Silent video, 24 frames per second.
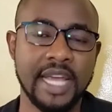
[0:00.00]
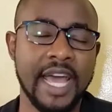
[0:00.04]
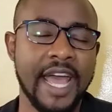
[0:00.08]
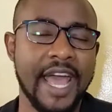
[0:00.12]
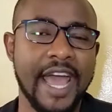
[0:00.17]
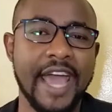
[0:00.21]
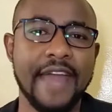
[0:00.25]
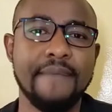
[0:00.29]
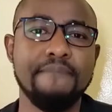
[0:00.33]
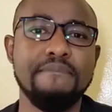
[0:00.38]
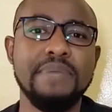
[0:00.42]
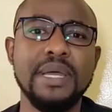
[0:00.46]

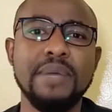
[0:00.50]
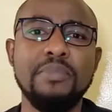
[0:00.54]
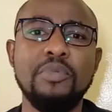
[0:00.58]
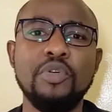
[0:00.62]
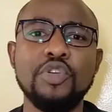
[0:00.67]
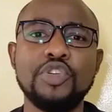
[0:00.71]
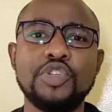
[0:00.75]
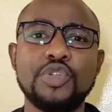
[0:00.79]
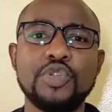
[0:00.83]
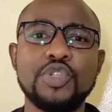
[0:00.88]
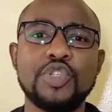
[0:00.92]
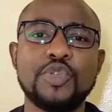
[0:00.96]
and be
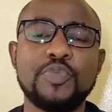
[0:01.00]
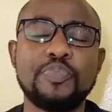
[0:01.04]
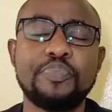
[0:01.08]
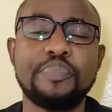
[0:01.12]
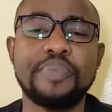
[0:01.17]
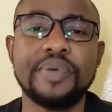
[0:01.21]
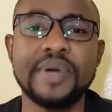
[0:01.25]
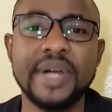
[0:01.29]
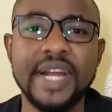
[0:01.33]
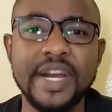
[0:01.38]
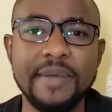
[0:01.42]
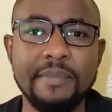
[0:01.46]
able to
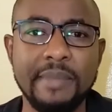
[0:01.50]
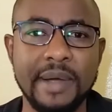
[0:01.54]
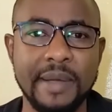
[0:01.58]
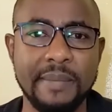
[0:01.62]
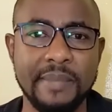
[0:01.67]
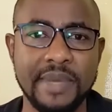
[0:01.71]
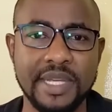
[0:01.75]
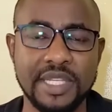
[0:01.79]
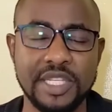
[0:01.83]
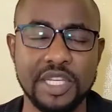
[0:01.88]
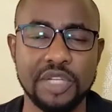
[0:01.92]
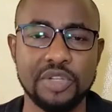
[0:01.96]
spread my
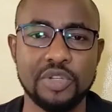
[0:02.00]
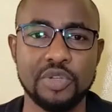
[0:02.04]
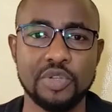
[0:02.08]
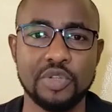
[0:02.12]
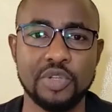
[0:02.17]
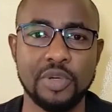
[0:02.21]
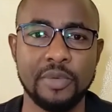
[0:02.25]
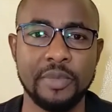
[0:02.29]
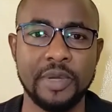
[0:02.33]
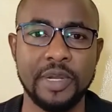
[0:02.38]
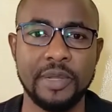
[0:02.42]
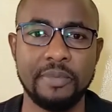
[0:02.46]
message to
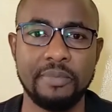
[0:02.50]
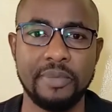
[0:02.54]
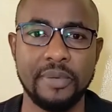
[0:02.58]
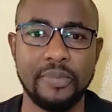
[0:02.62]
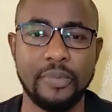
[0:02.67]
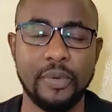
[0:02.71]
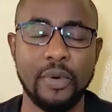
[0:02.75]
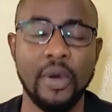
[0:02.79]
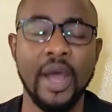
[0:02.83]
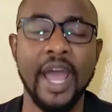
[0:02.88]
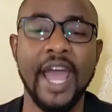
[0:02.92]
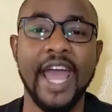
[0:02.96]
so many
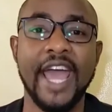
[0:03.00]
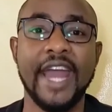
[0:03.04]
people.